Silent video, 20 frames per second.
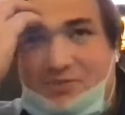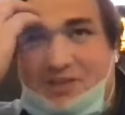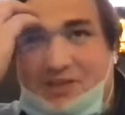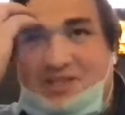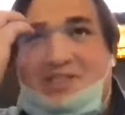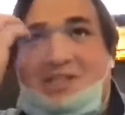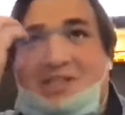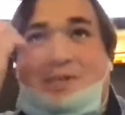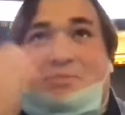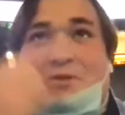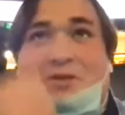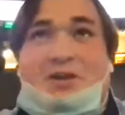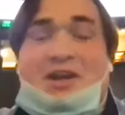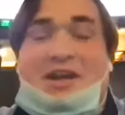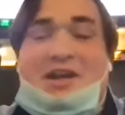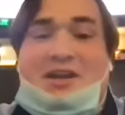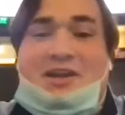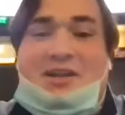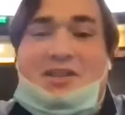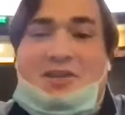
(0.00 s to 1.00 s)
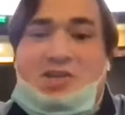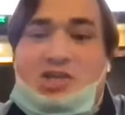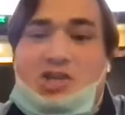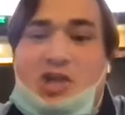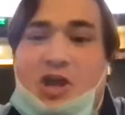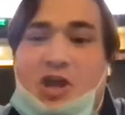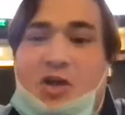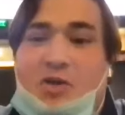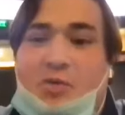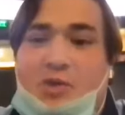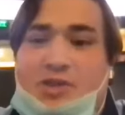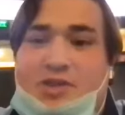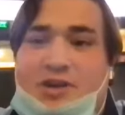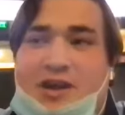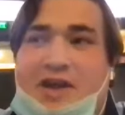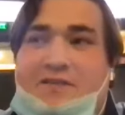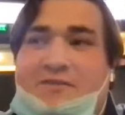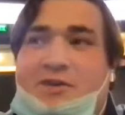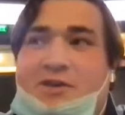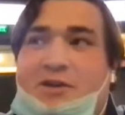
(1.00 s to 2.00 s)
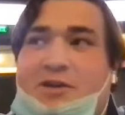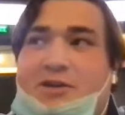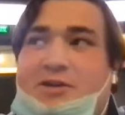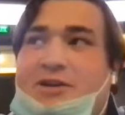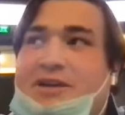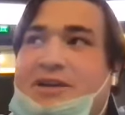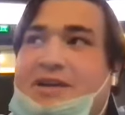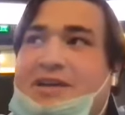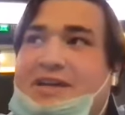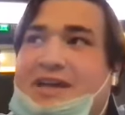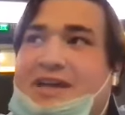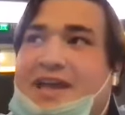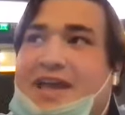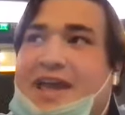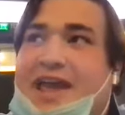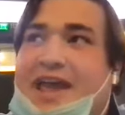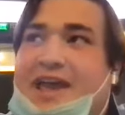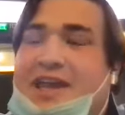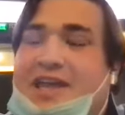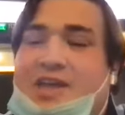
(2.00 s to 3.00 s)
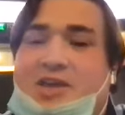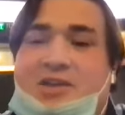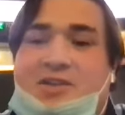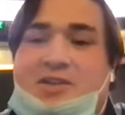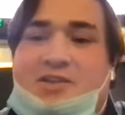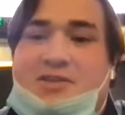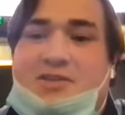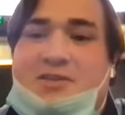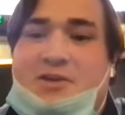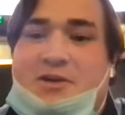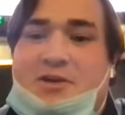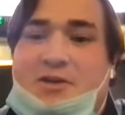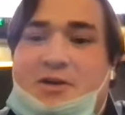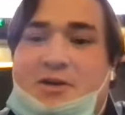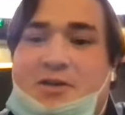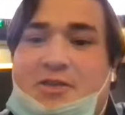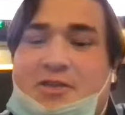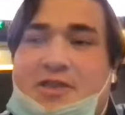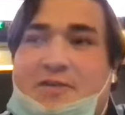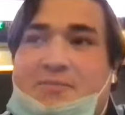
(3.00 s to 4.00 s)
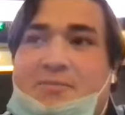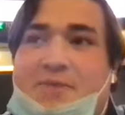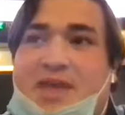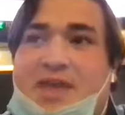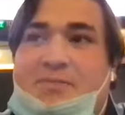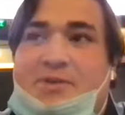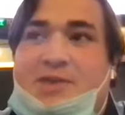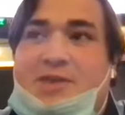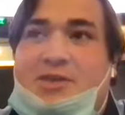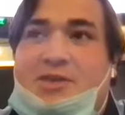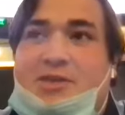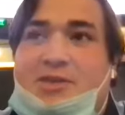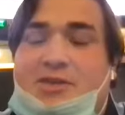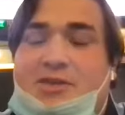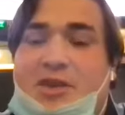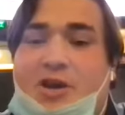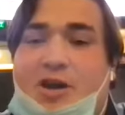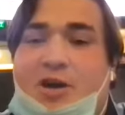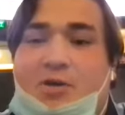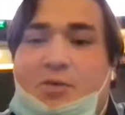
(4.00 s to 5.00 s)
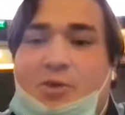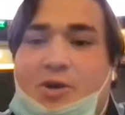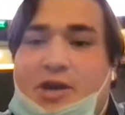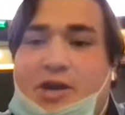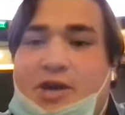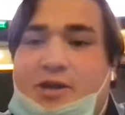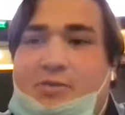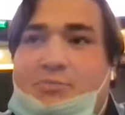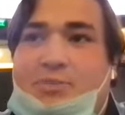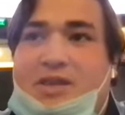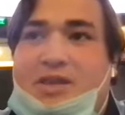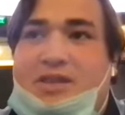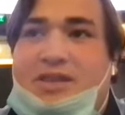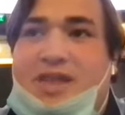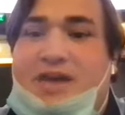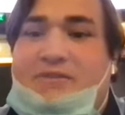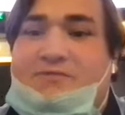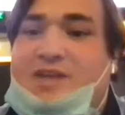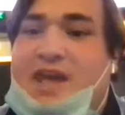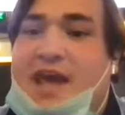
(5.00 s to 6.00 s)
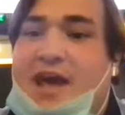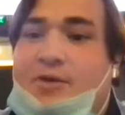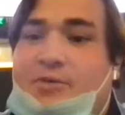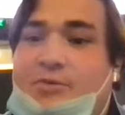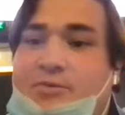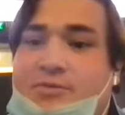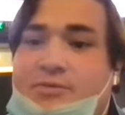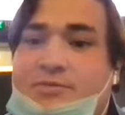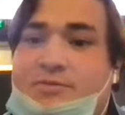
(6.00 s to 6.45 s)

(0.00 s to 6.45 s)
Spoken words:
bit deeper into the show, was there ever any concern that maybe y'all were going to be left out?